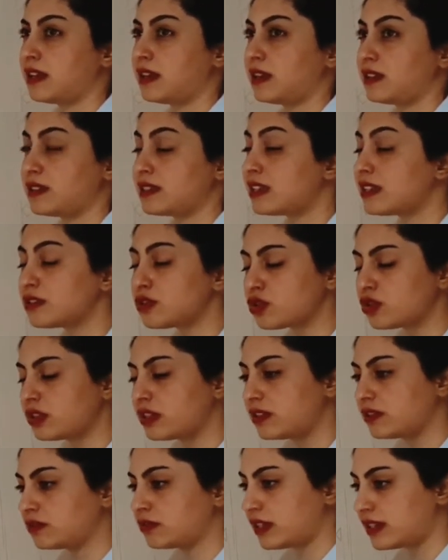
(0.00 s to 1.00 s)

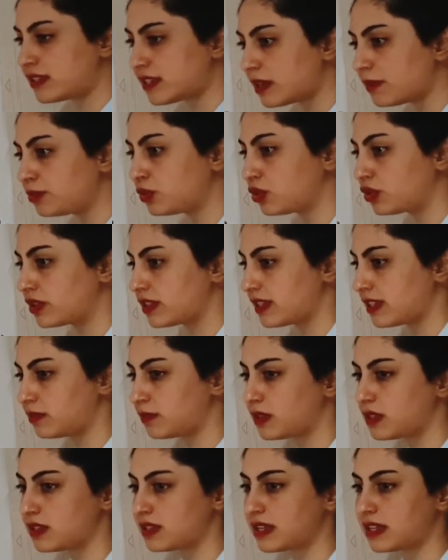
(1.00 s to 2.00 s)
sensory receptors. It
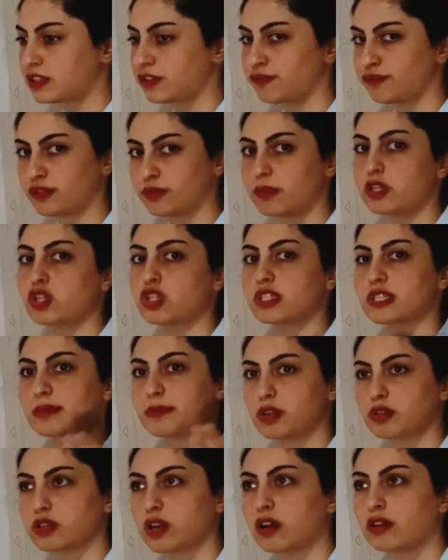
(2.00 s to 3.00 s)
means that informations
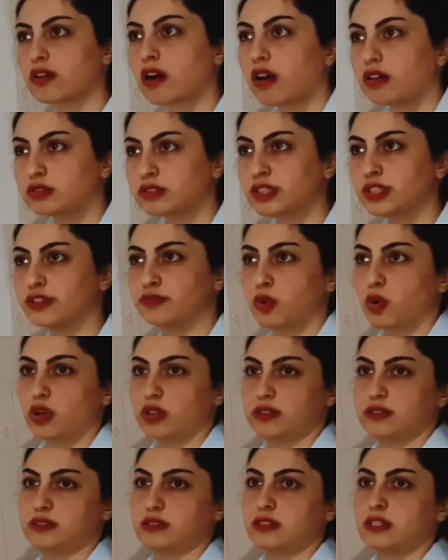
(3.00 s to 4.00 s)
about our outer
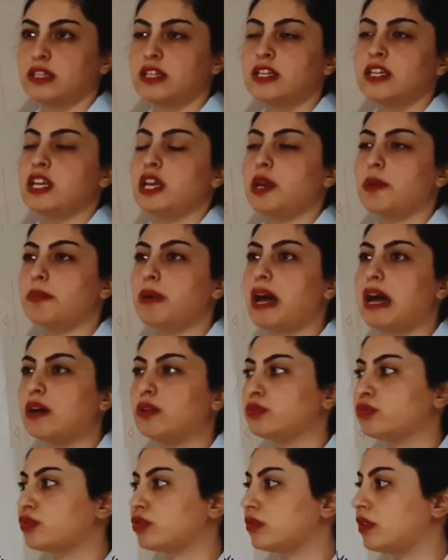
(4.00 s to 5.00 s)
world, about